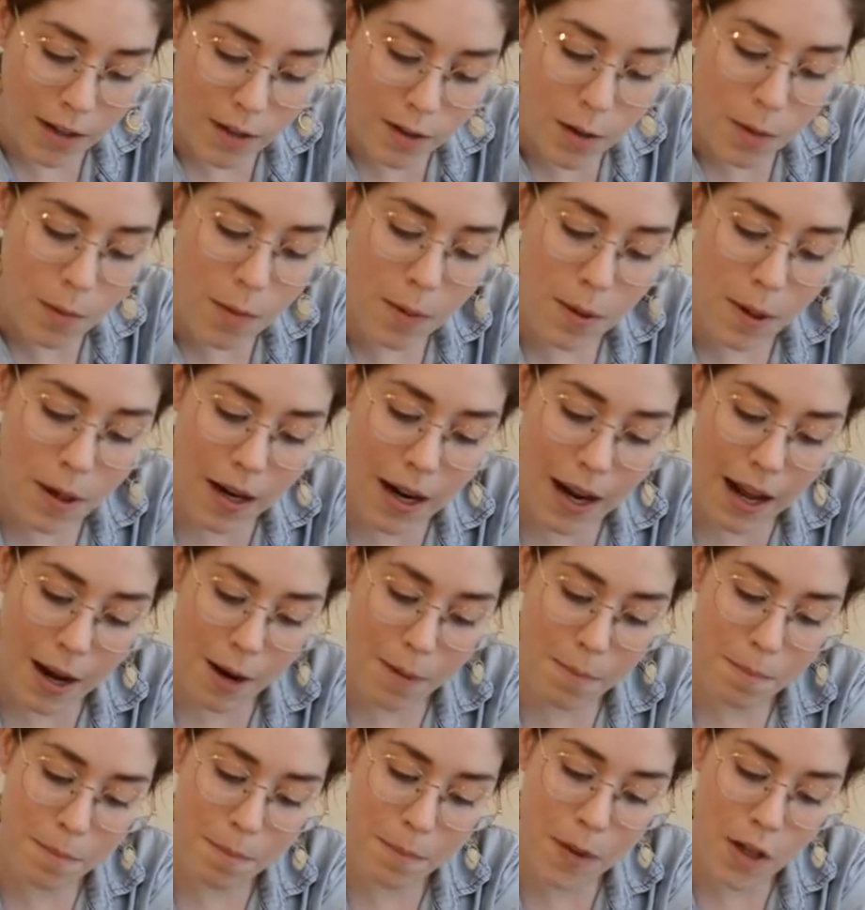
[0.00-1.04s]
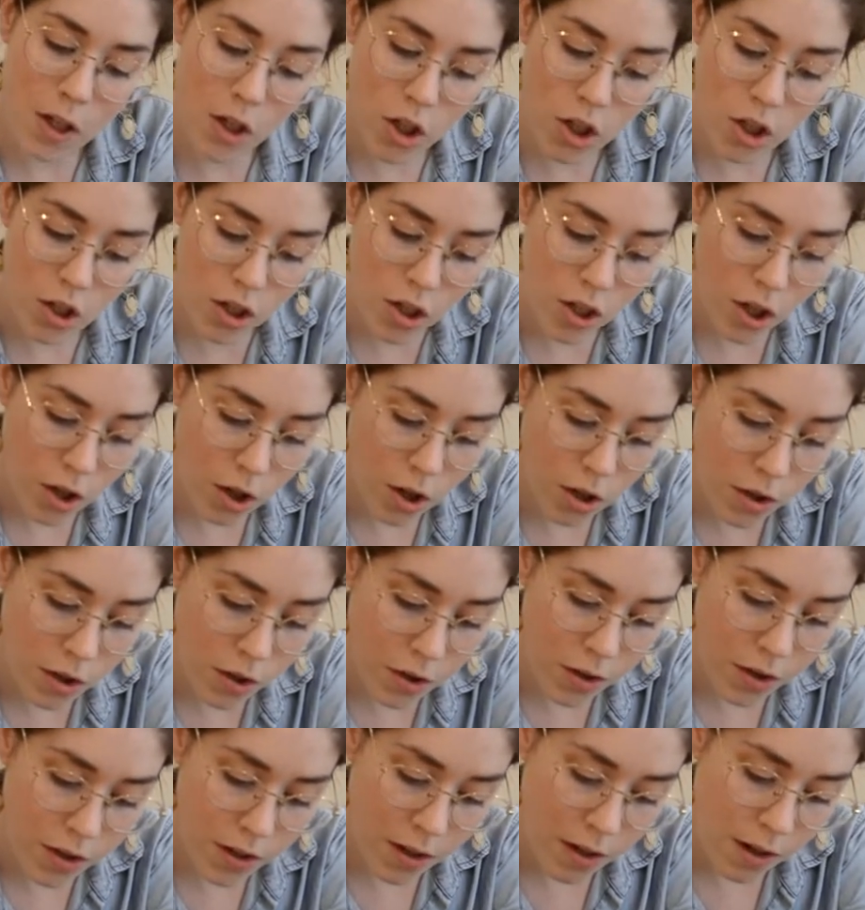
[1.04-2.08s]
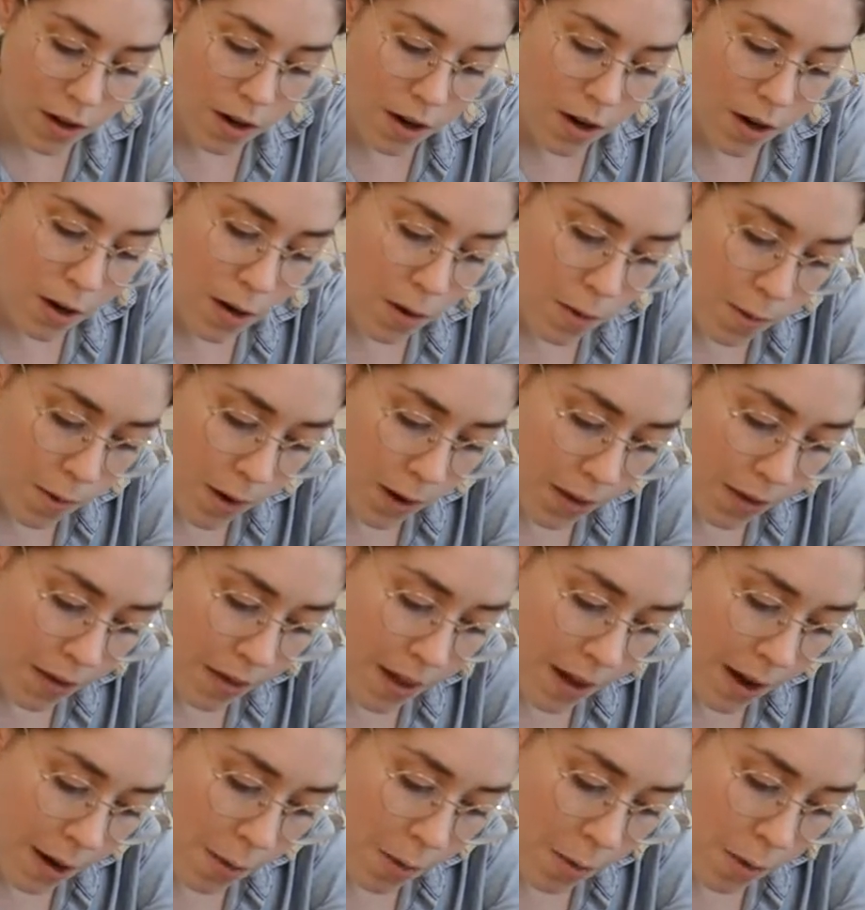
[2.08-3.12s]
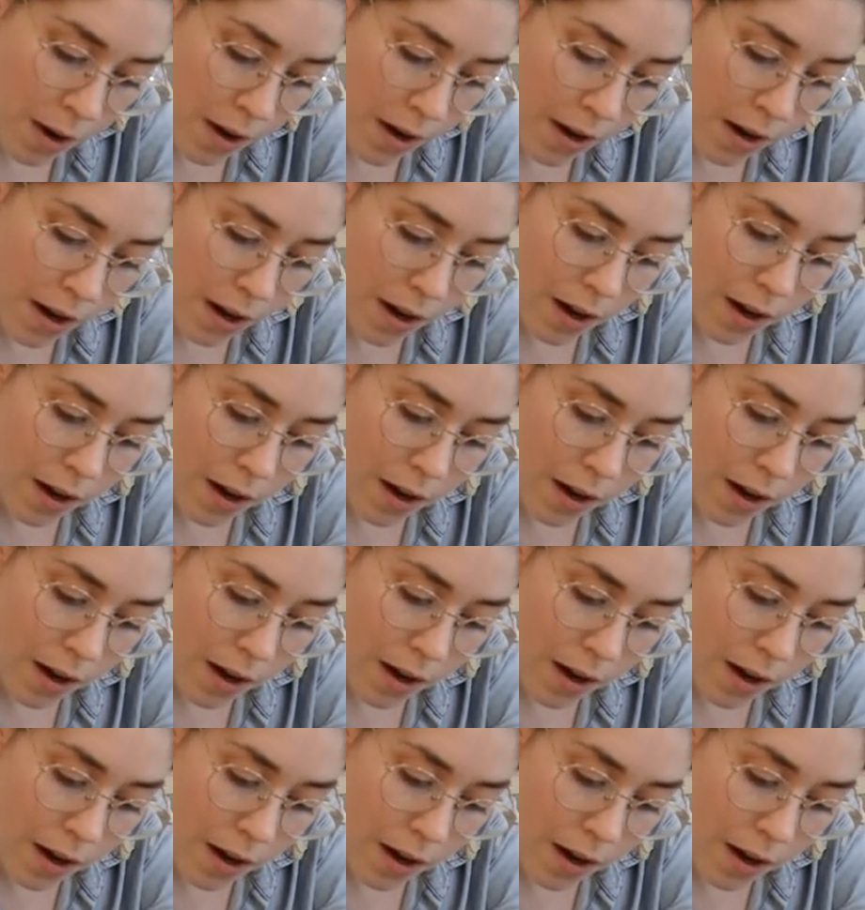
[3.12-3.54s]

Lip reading: So I'm going to add a bunch of circles around that one.